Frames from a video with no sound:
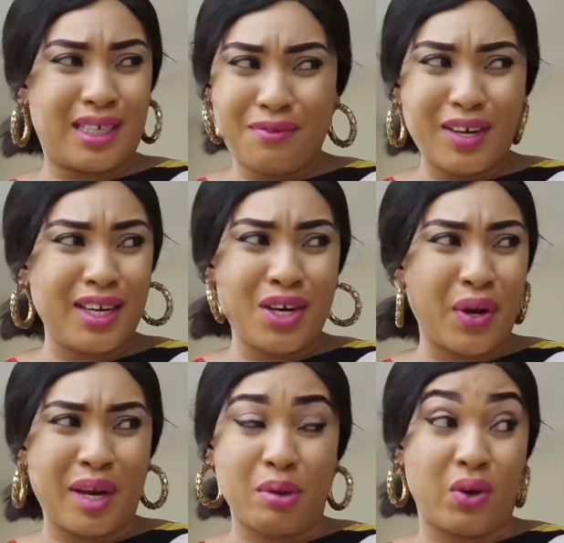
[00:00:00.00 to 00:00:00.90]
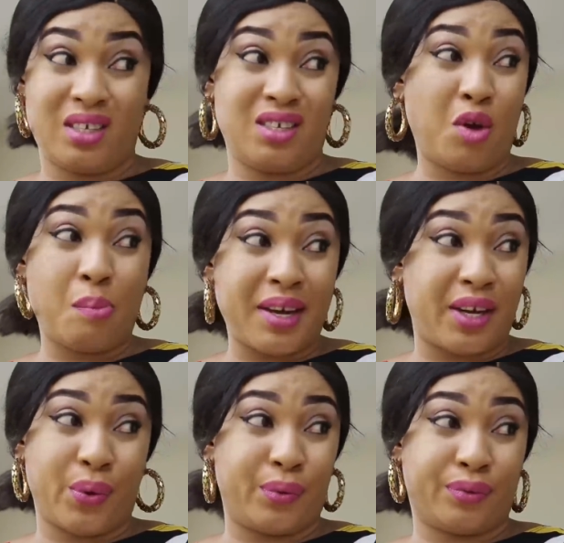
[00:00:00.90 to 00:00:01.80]
Definitely not him, because he's not
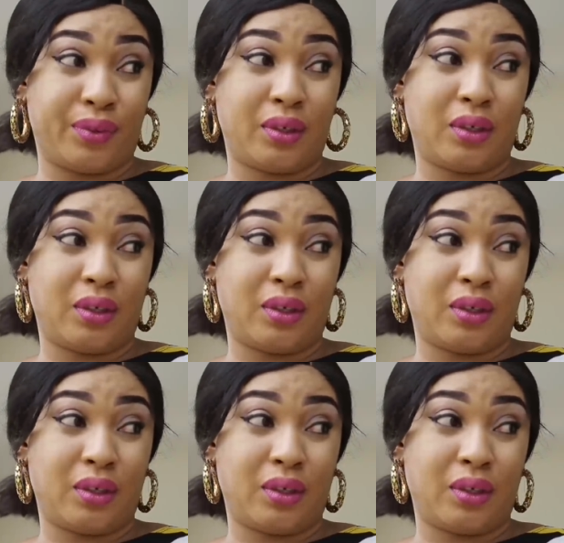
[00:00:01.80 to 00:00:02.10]
man enough.